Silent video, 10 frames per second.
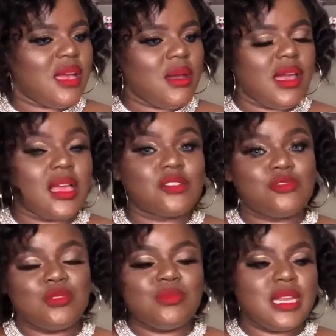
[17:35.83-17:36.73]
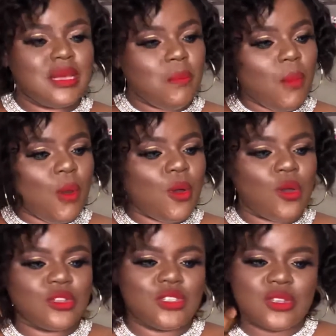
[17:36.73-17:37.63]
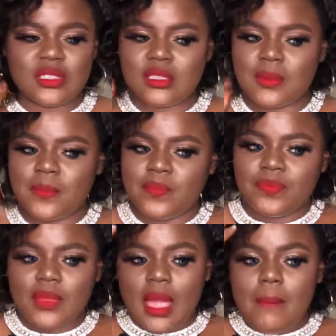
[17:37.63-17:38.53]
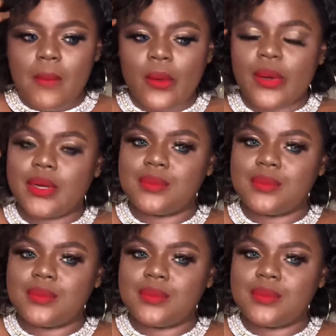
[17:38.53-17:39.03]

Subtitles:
extremely more gorgeous. But